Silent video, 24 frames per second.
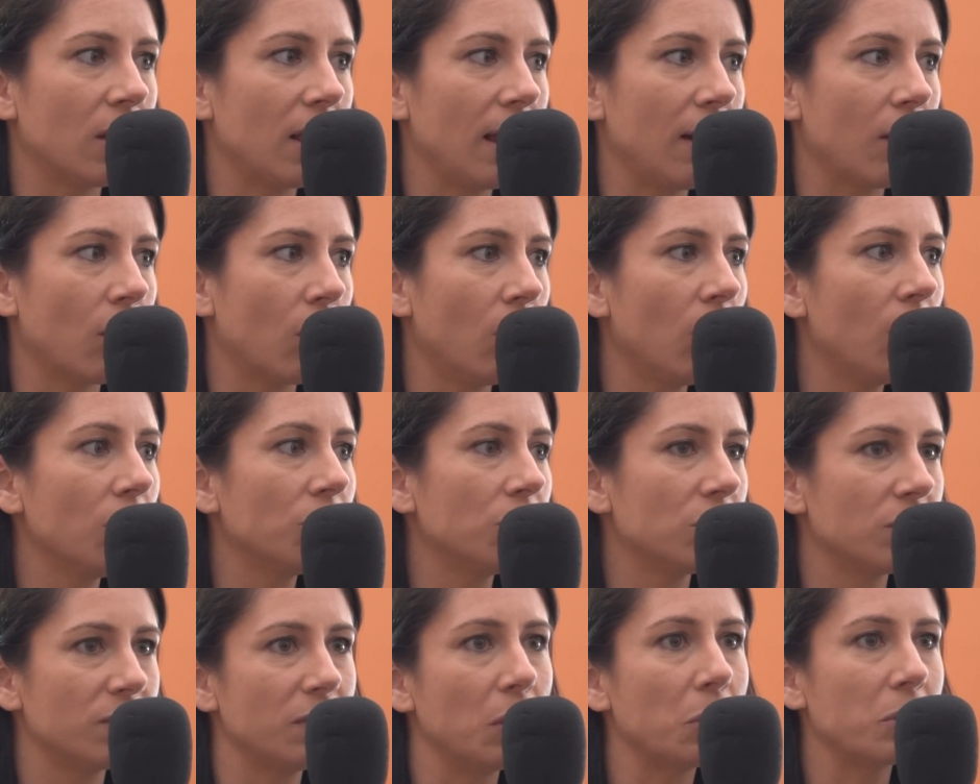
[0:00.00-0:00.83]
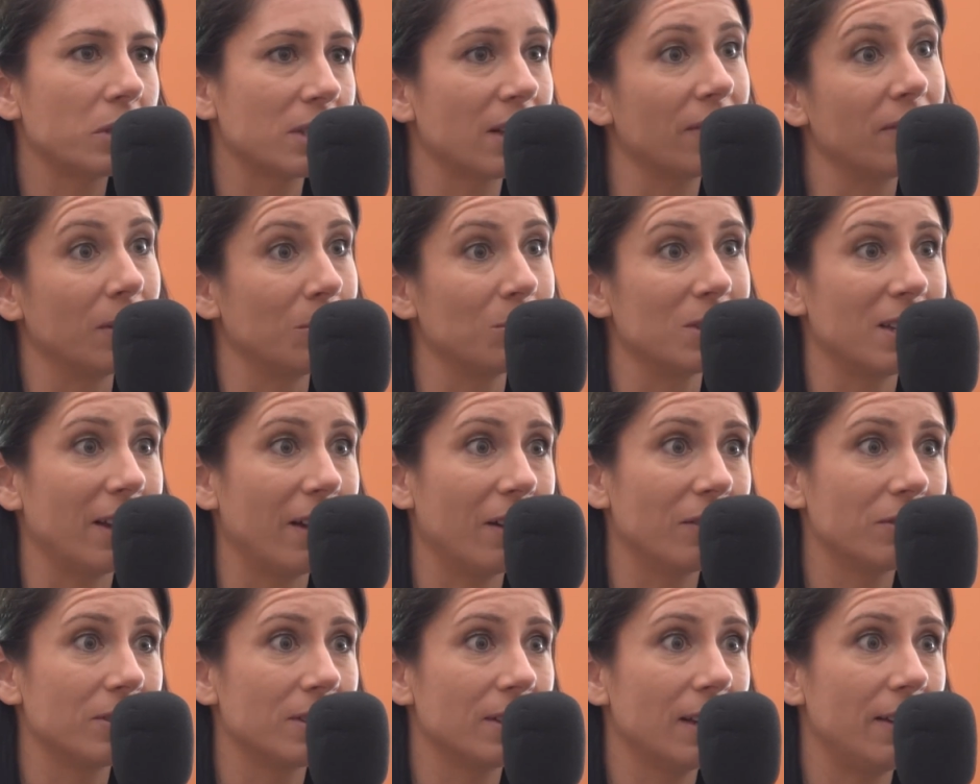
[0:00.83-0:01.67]
they're all just focused on
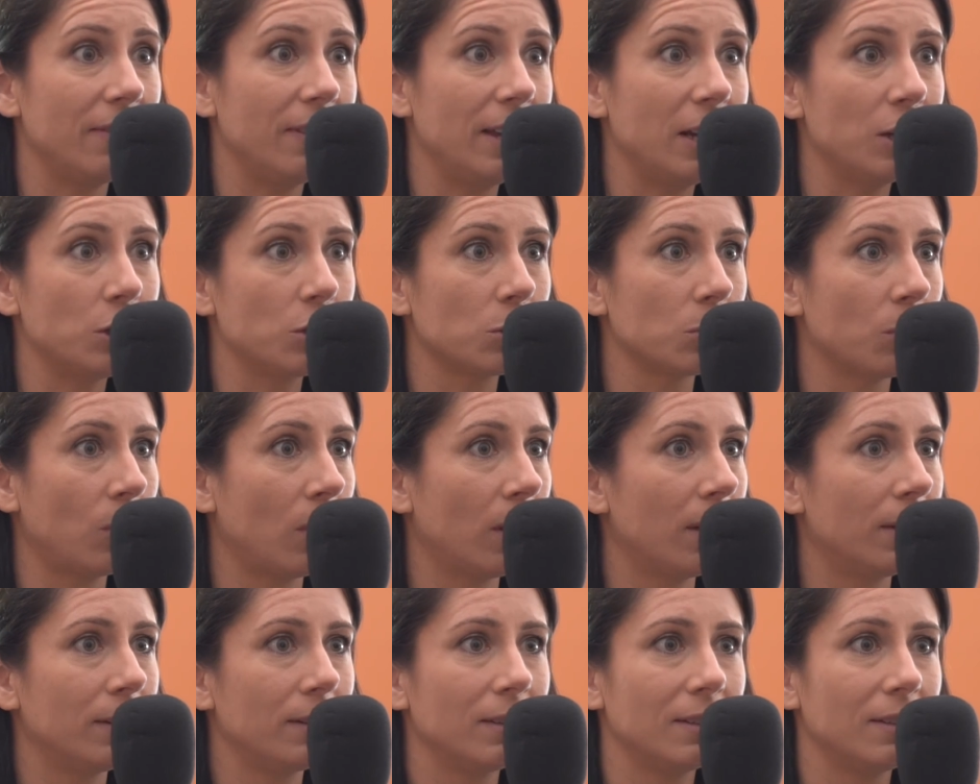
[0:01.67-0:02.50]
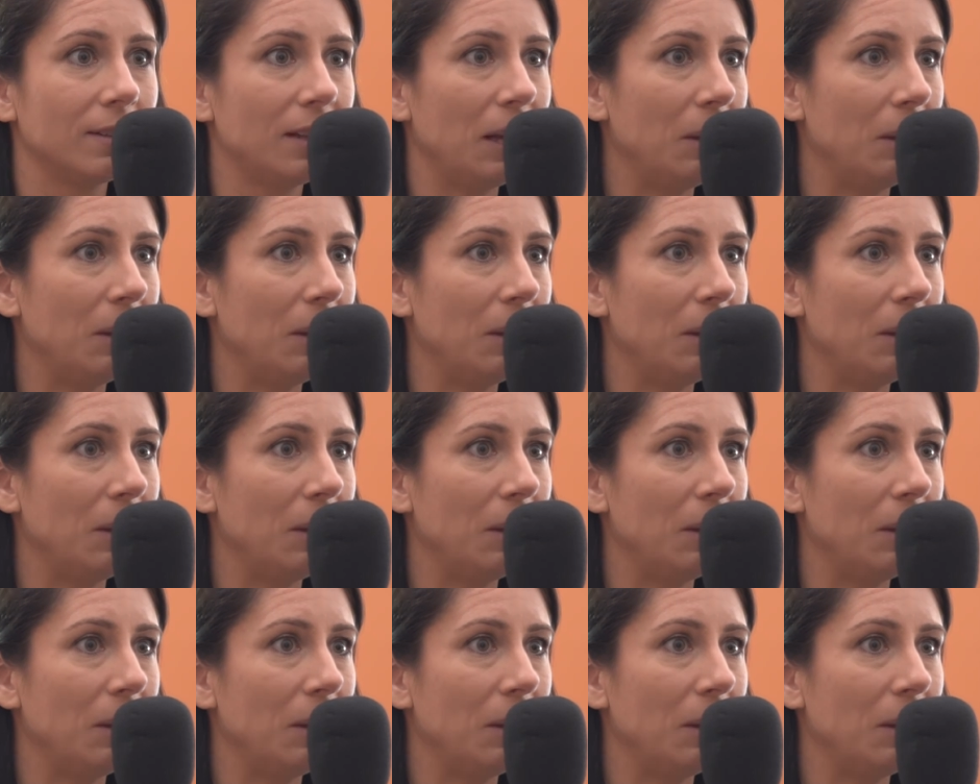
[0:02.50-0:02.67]
themselves and they just want